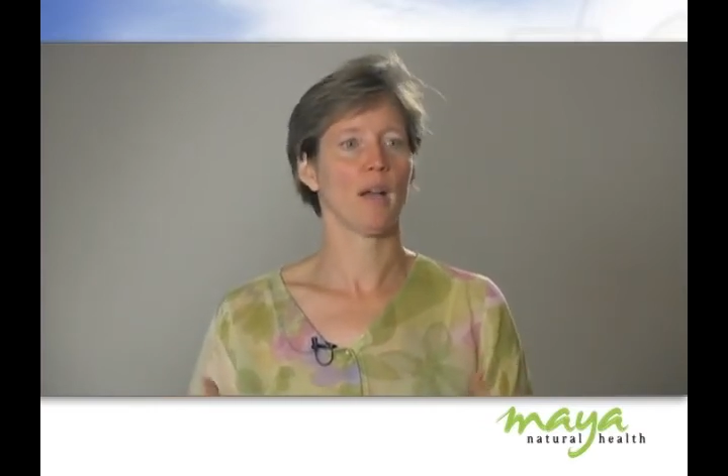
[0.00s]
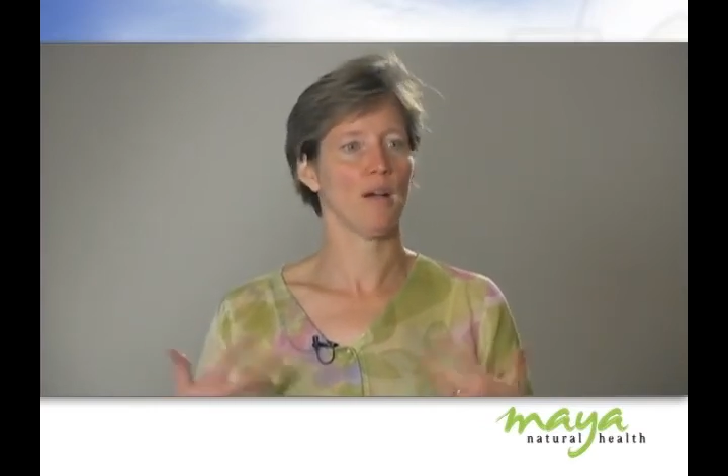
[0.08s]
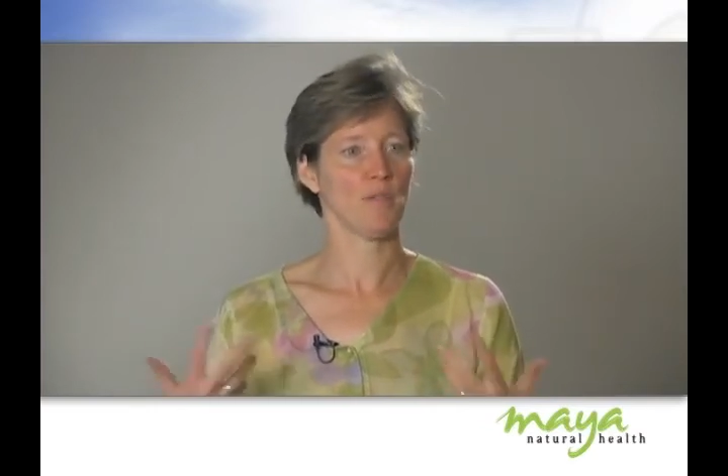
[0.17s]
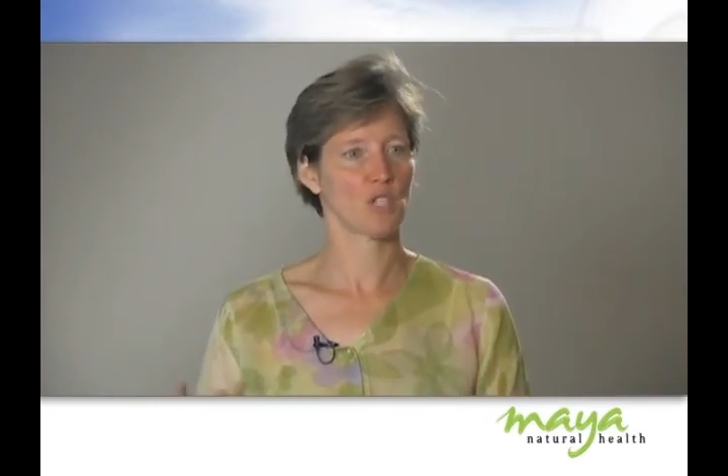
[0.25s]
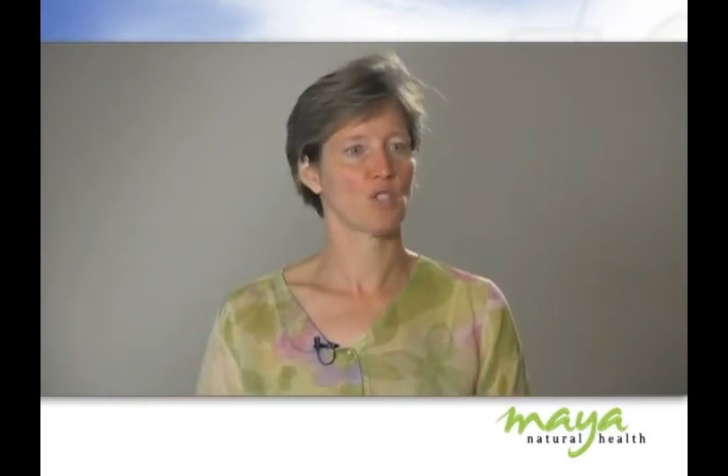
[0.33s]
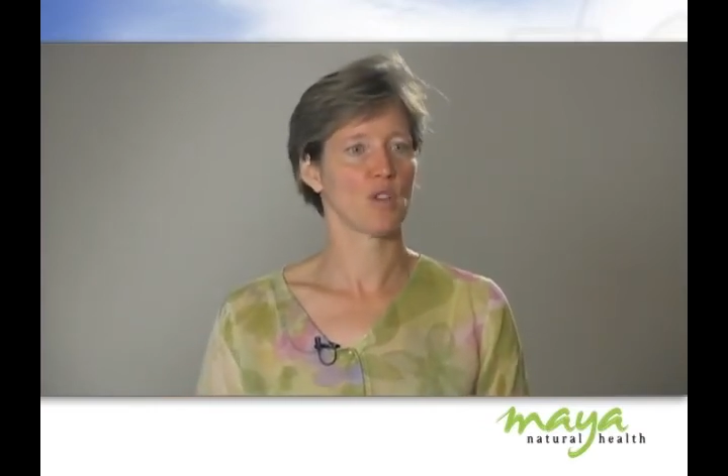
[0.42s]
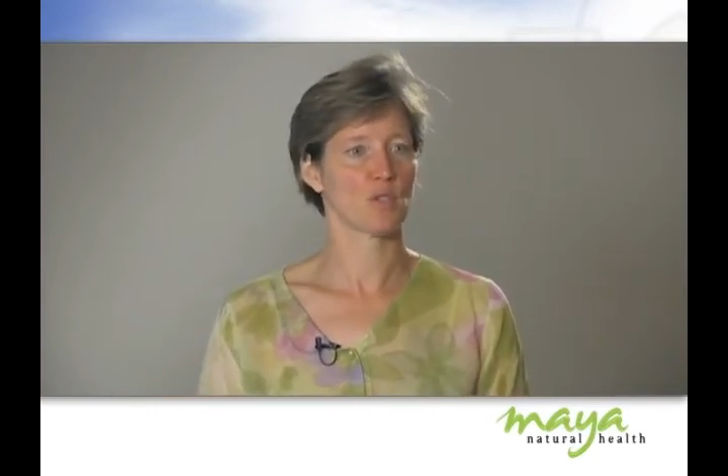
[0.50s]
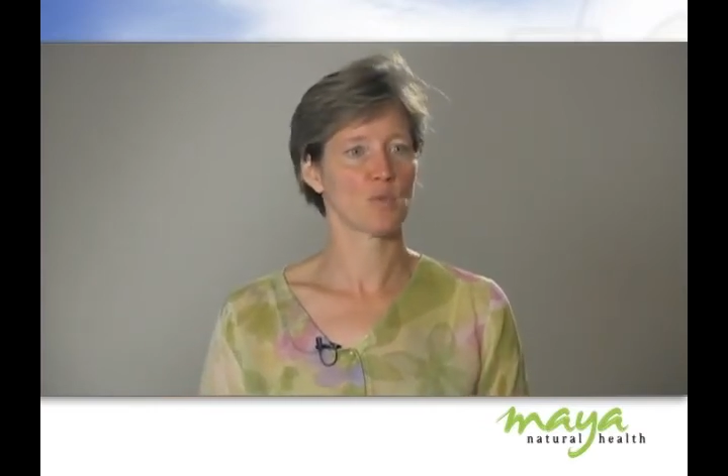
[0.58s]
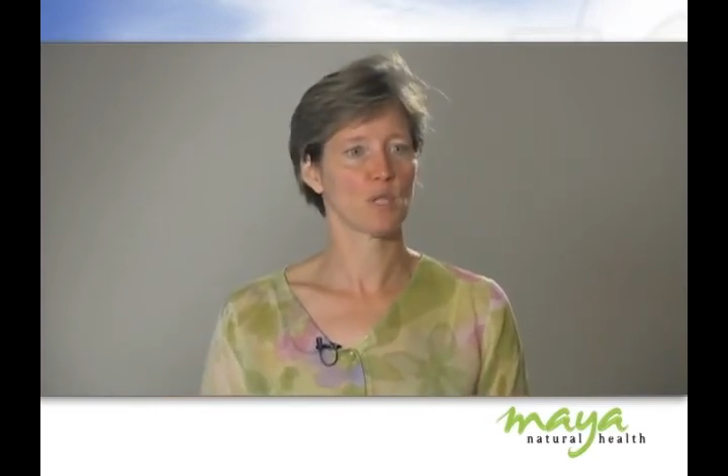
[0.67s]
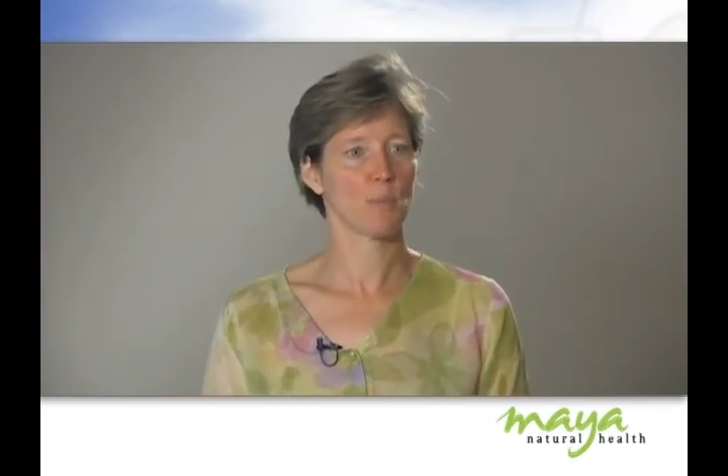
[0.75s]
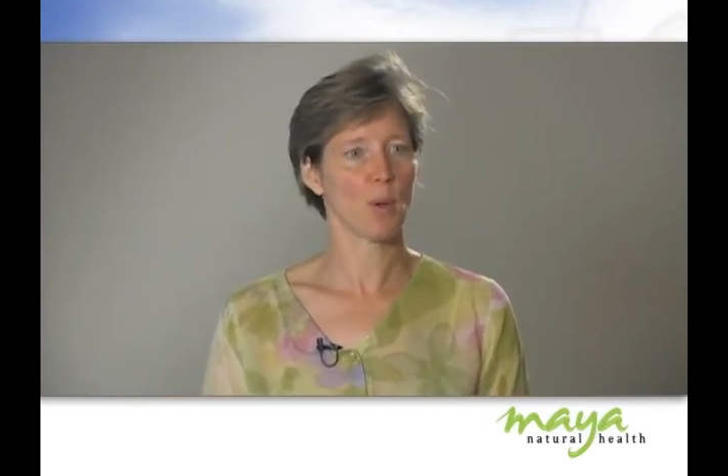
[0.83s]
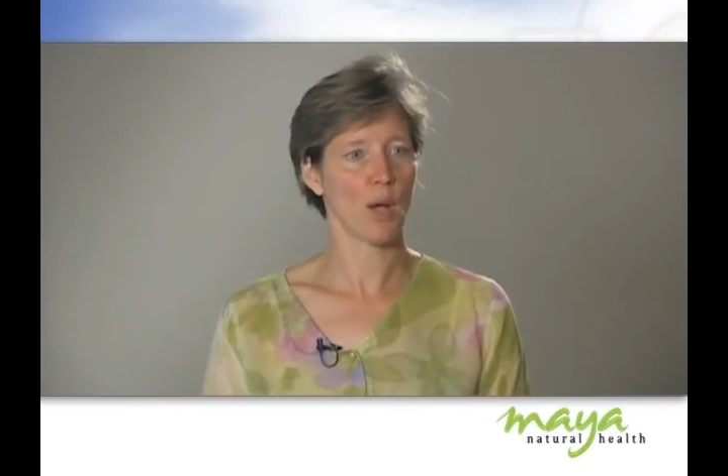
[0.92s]
of the stress
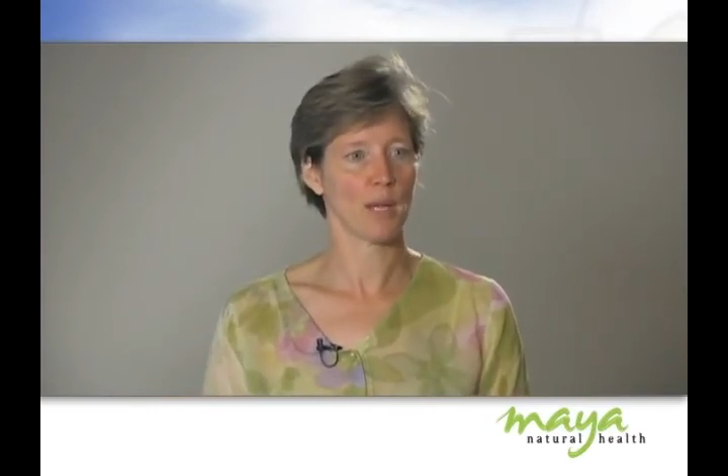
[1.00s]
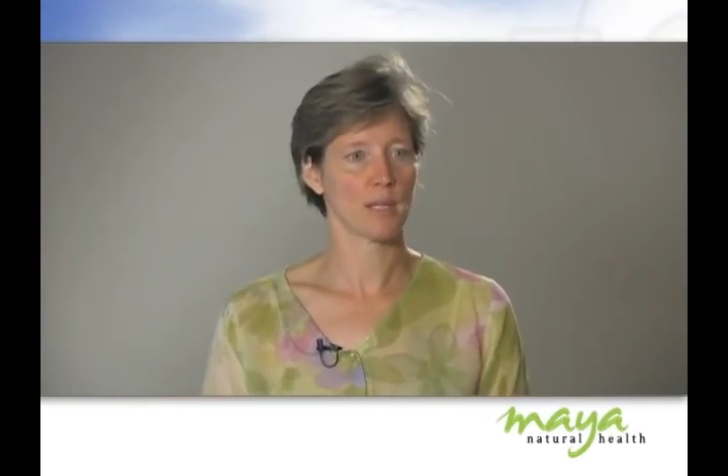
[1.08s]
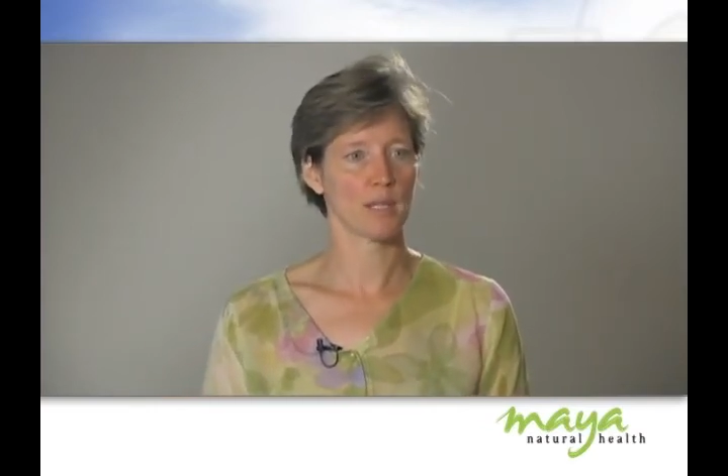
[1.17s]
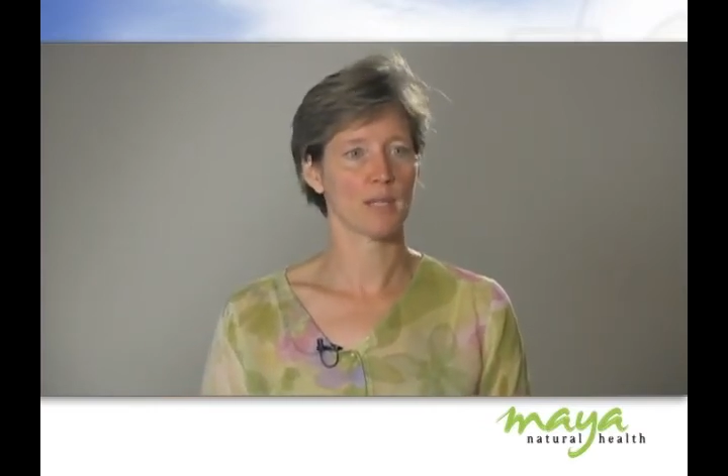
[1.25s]
response,